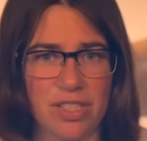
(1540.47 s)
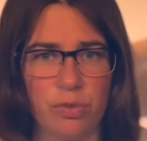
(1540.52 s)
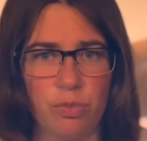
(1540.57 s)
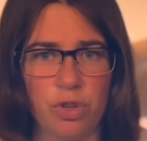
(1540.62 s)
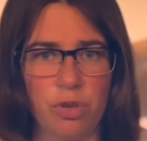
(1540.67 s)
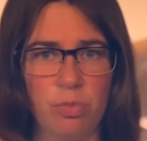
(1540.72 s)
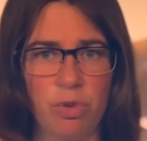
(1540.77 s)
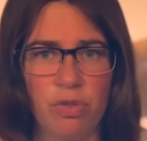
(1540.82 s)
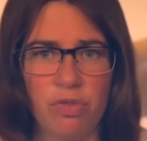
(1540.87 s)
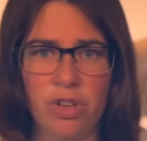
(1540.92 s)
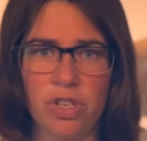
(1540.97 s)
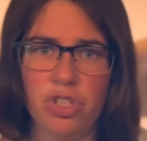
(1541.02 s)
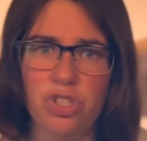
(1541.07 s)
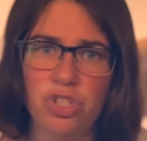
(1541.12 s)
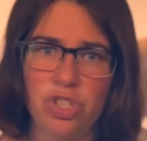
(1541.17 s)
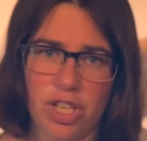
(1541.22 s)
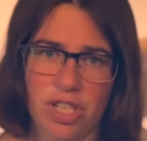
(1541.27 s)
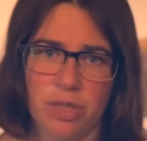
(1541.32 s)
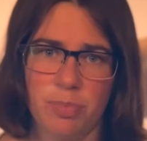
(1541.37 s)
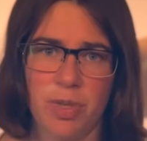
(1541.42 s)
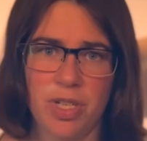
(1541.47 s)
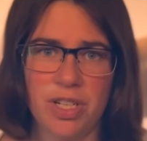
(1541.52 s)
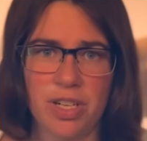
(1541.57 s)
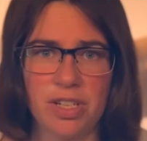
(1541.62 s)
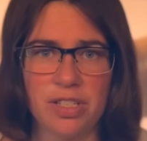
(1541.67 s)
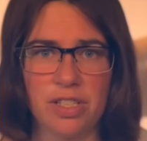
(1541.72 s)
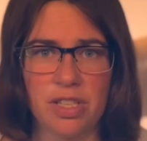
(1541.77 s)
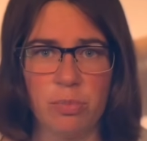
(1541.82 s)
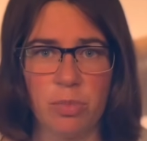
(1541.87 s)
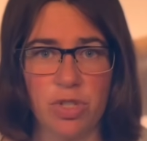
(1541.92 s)
remove it just
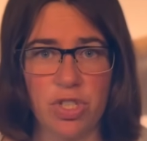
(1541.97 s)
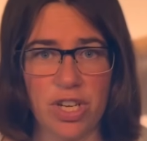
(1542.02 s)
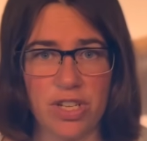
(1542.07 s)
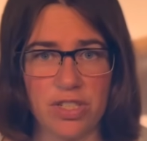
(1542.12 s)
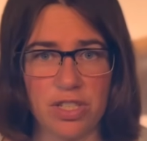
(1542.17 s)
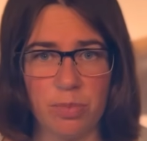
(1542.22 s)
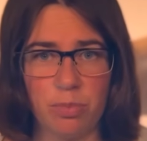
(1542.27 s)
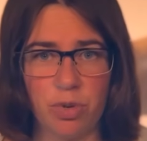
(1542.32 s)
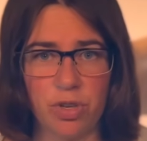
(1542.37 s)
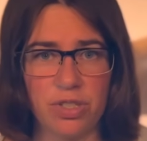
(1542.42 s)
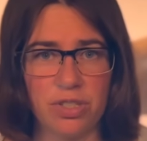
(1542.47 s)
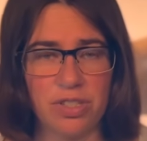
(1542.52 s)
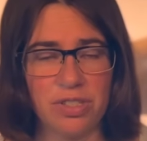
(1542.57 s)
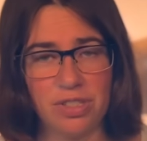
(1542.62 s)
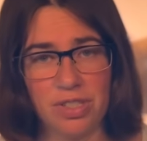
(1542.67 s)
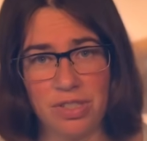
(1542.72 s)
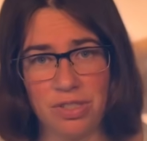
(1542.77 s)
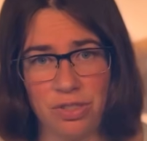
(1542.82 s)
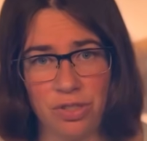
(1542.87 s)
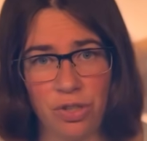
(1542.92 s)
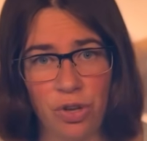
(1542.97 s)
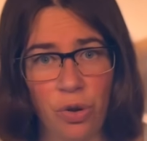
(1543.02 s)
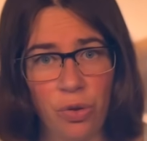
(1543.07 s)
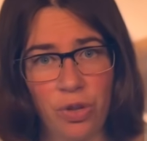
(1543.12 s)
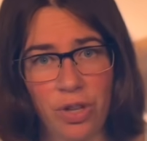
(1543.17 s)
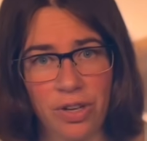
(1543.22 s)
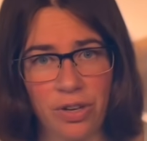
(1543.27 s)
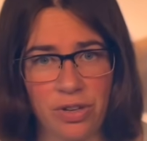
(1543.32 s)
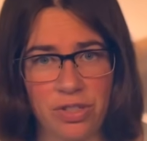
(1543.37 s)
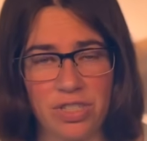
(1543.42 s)
because the Majestic Princess is no
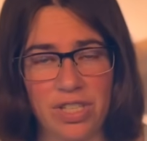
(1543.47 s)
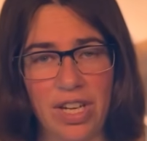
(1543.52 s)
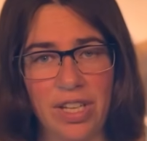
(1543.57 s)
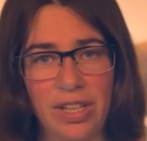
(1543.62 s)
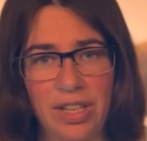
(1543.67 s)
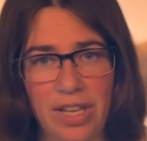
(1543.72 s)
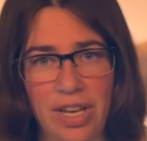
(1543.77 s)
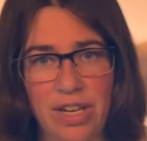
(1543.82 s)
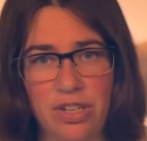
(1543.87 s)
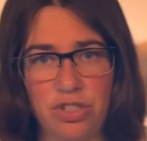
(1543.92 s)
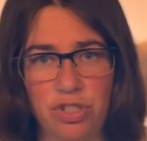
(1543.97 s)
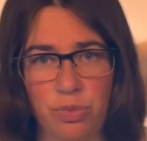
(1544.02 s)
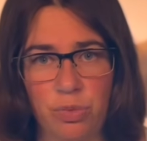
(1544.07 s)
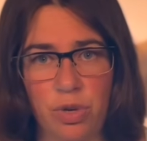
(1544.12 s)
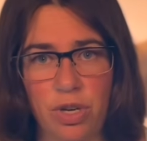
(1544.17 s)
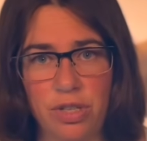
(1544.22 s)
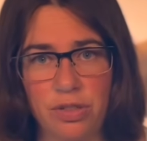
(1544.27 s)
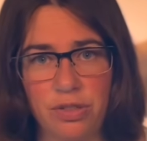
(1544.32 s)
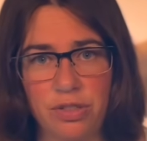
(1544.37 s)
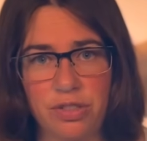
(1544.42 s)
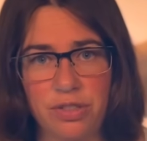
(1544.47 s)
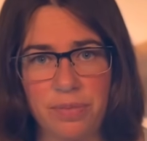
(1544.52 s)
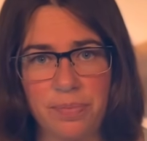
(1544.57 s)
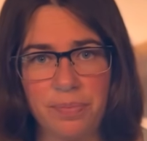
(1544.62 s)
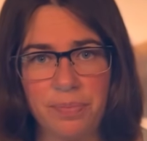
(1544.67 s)
longer sailing Asian waters.